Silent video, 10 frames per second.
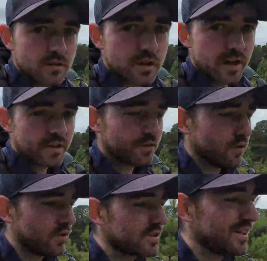So yes
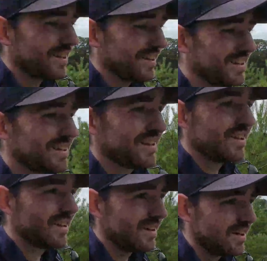folks,
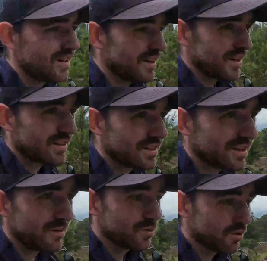
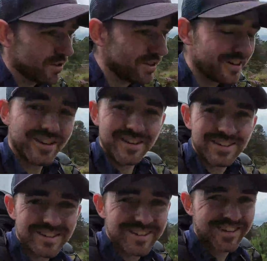keep going.
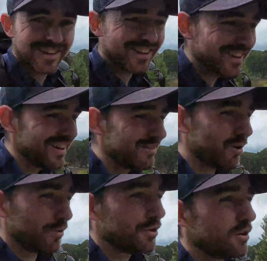What
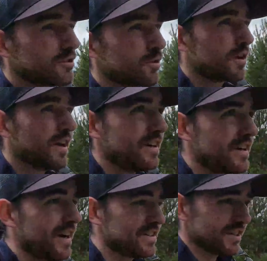I'll do is I'll get you
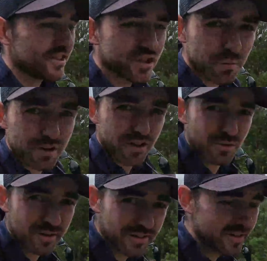guys at the summit now.
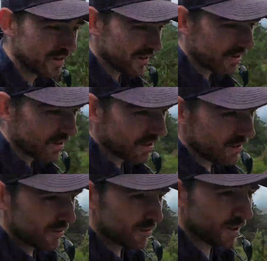
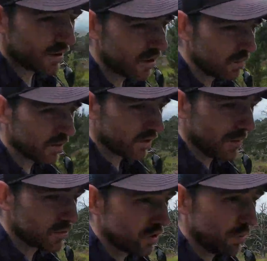I'll get a couple of
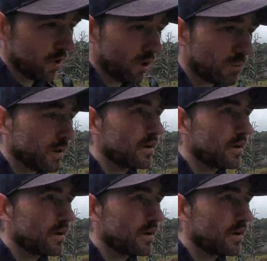clips on the way up.